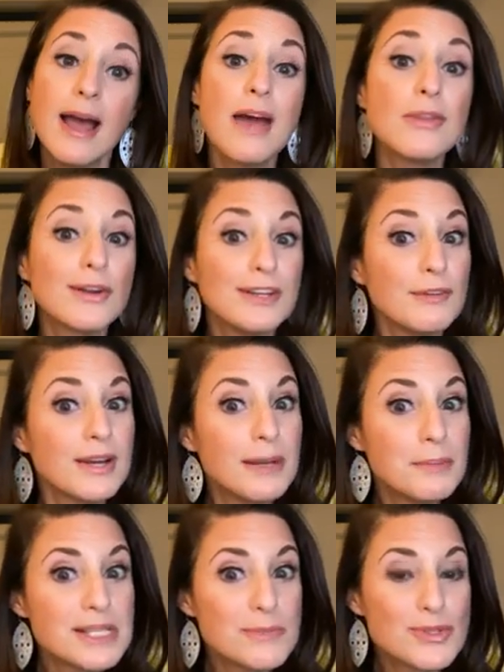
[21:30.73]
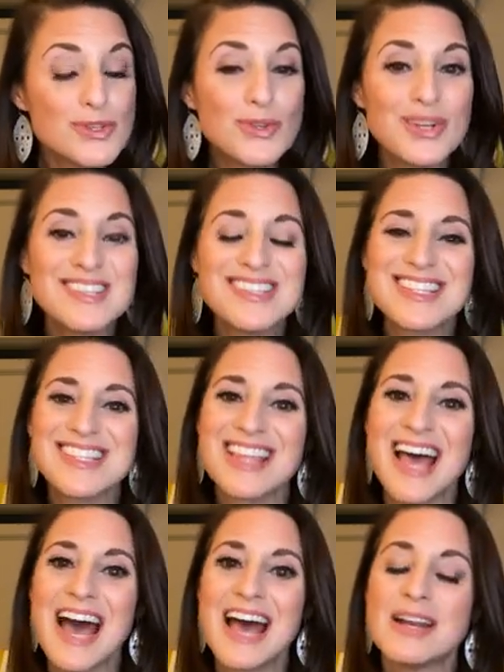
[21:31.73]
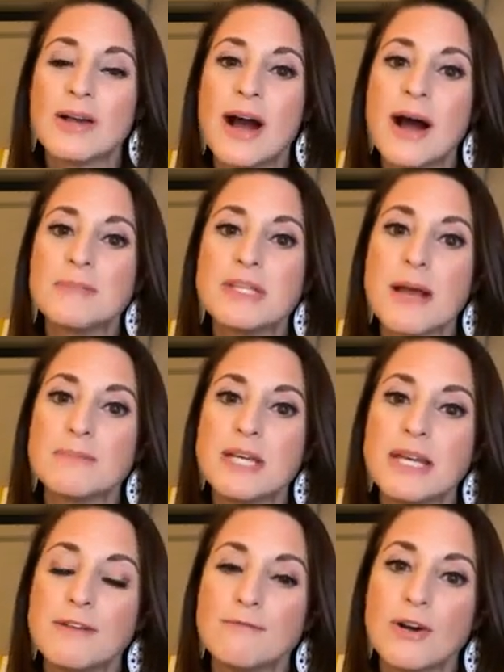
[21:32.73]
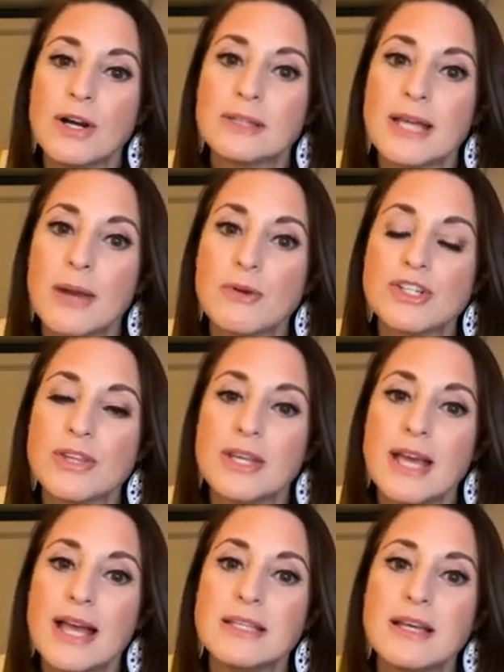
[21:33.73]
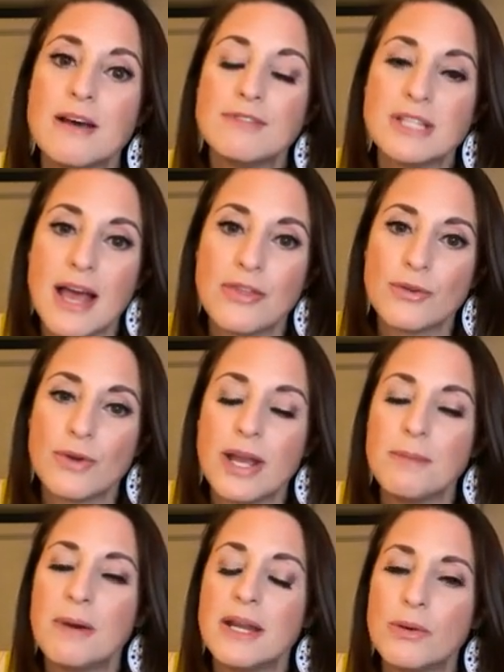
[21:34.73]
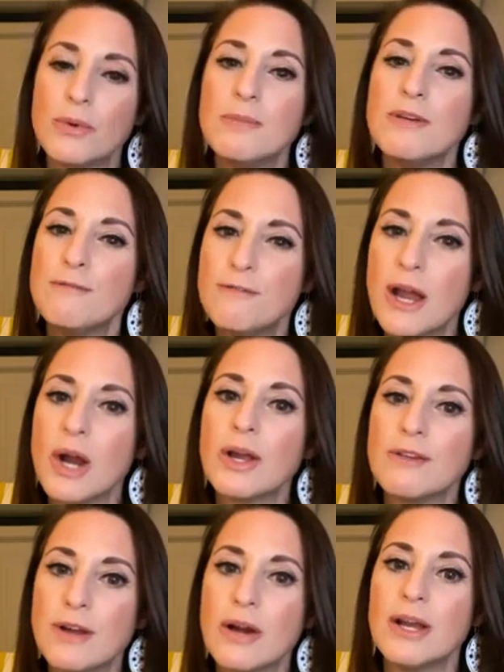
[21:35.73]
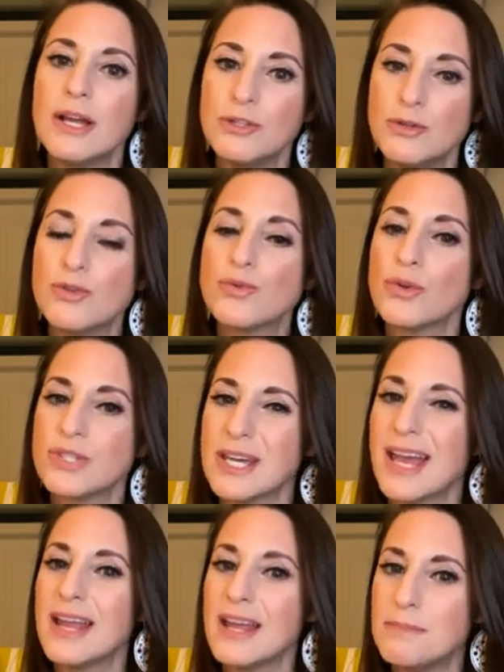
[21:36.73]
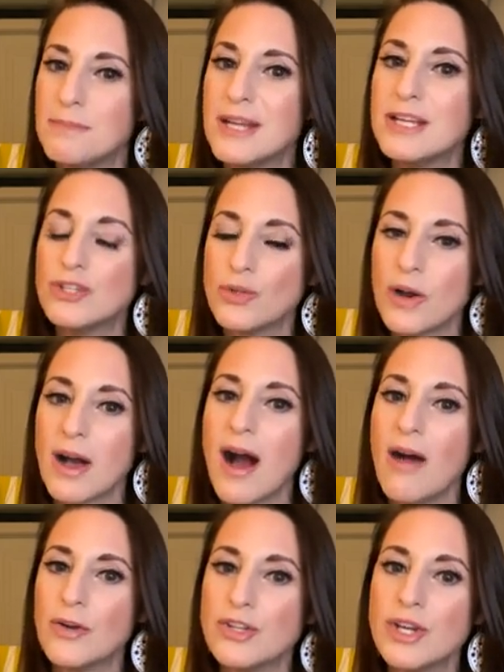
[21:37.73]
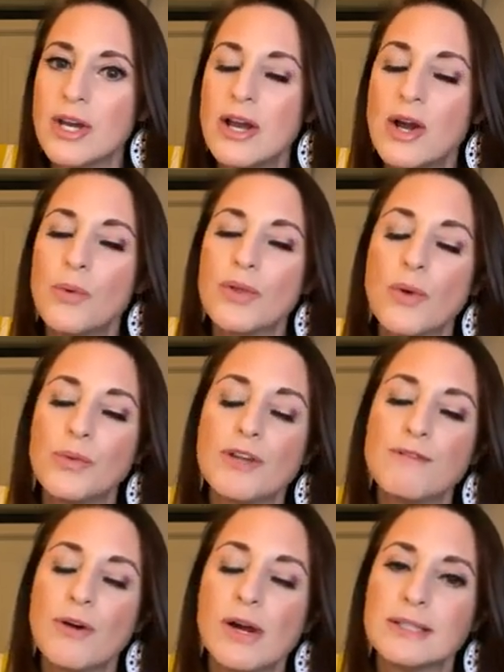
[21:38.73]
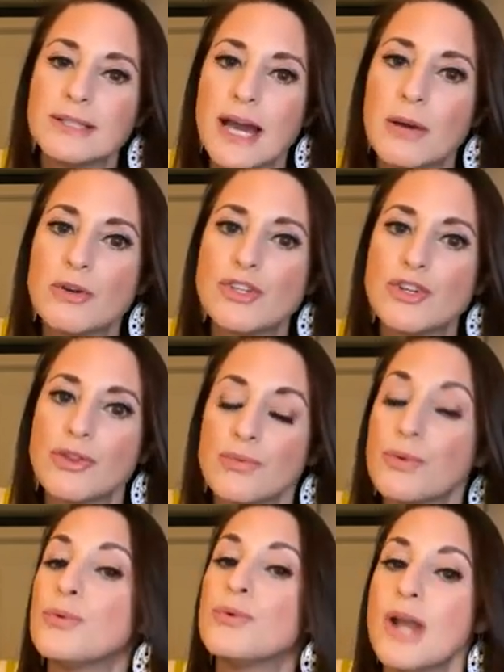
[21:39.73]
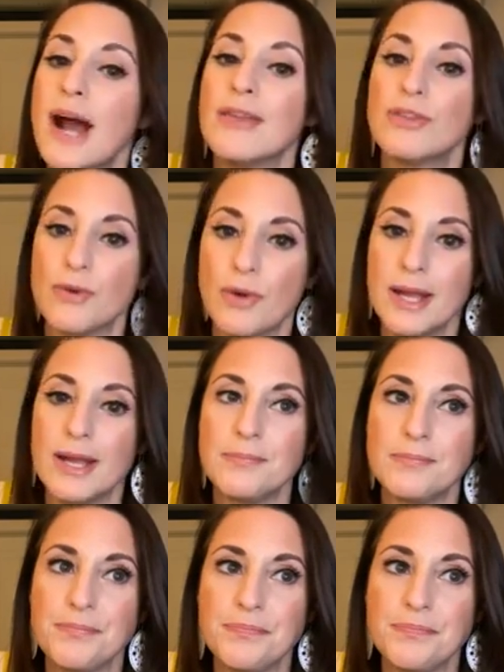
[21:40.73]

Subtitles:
and there are even going to be some students that stop taking foreign language at the end of 10th grade, but it would be very, very unusual to get admitted to a college with only foreign language through 9th grade.